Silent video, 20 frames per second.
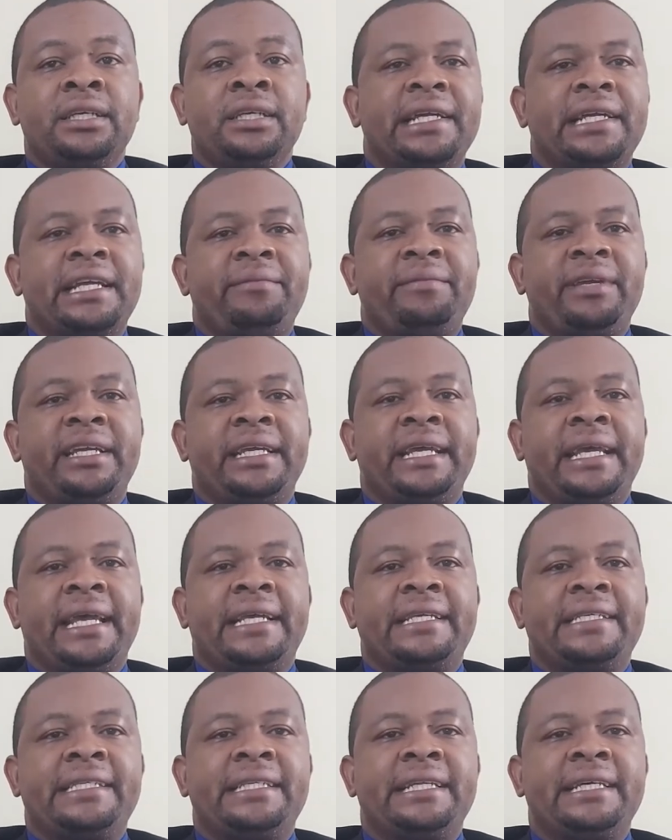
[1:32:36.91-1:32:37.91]
academic
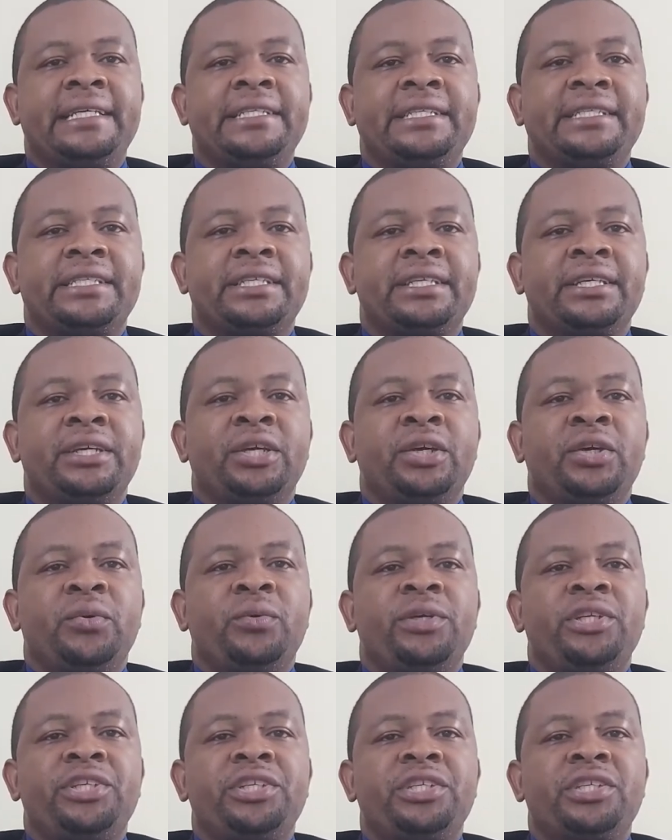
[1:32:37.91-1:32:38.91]
excellence,
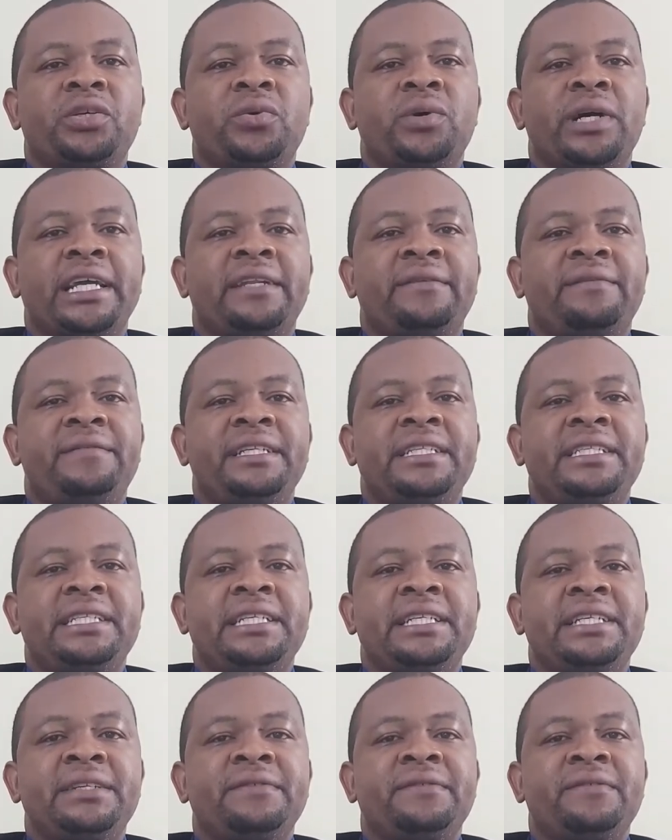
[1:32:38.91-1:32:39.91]
which is quite
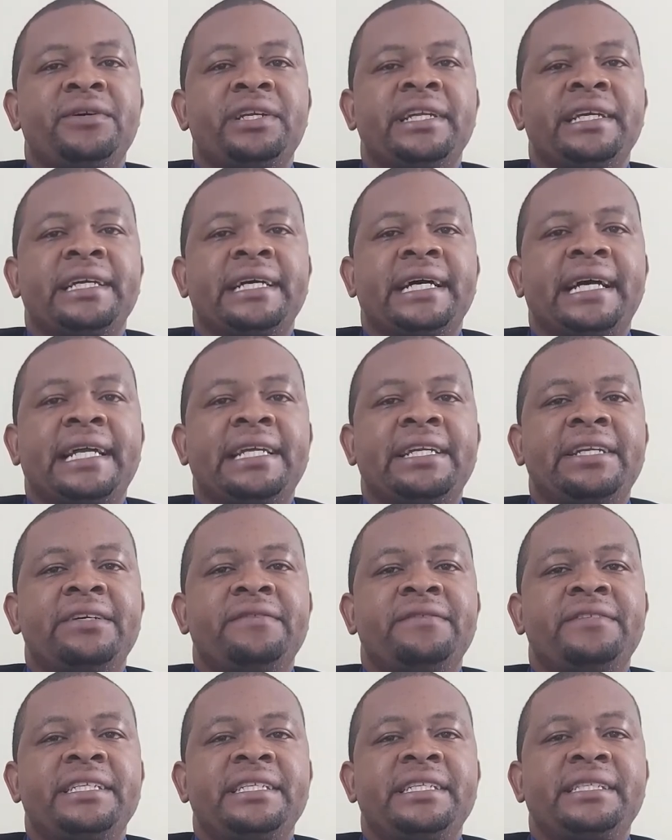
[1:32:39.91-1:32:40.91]
fitting for the kind
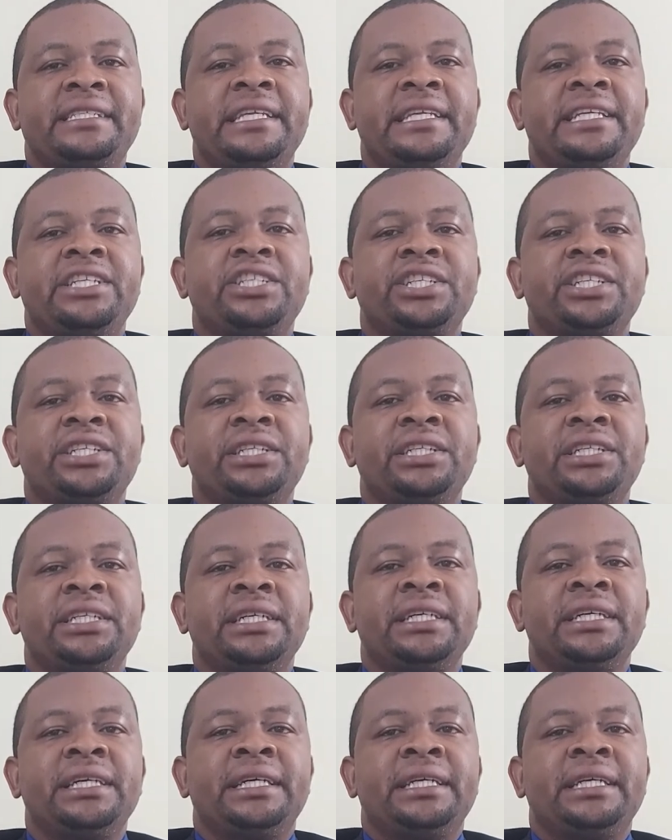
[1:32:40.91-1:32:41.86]
of distinction